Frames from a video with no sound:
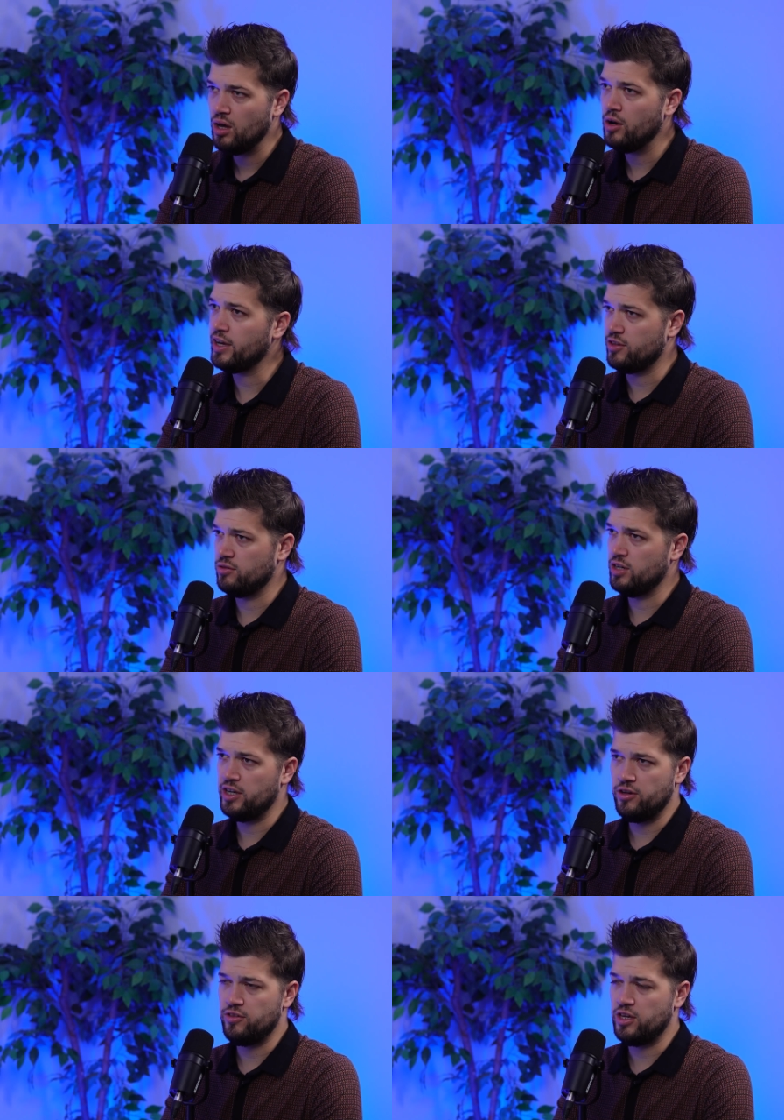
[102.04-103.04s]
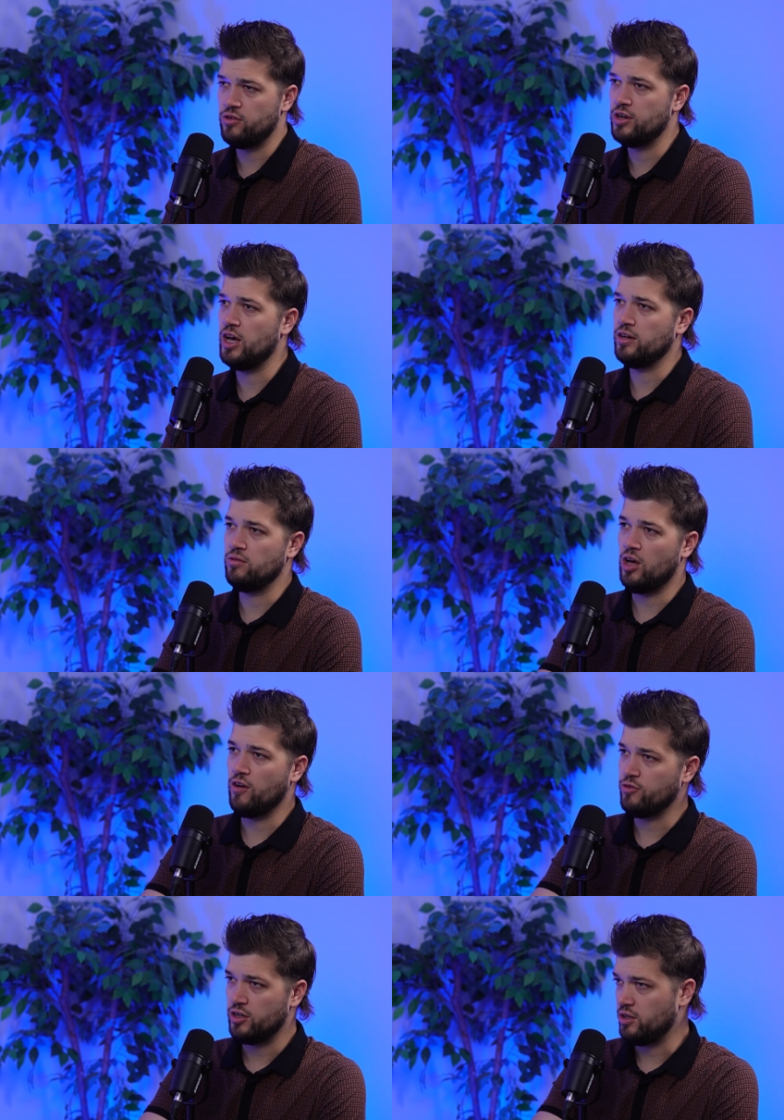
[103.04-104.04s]
Okay, so did I hear you say you're not
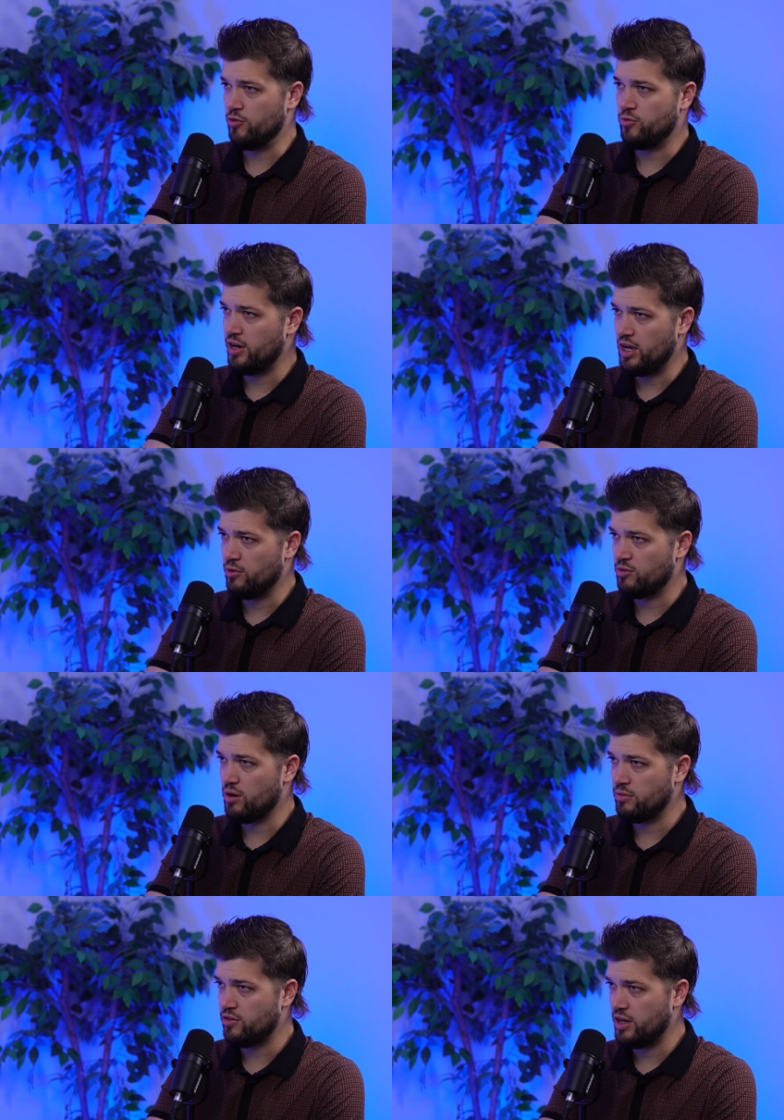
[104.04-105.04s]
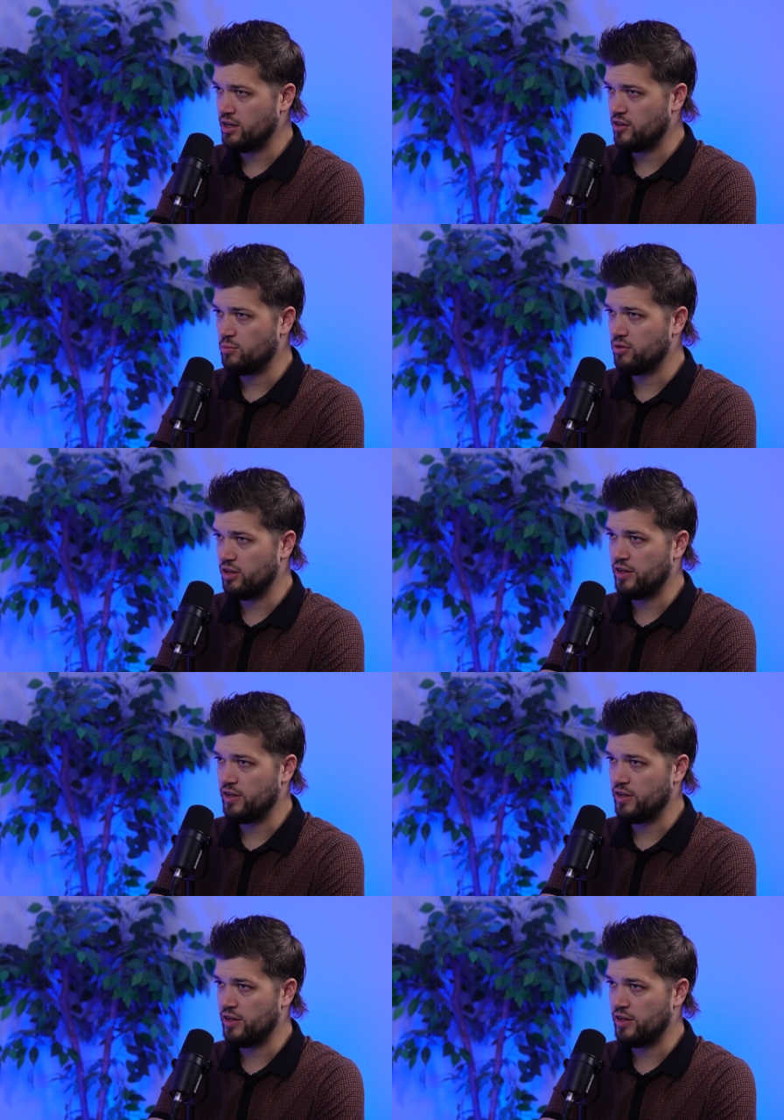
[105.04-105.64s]
offering loans right now with Smart with Debt? It's purely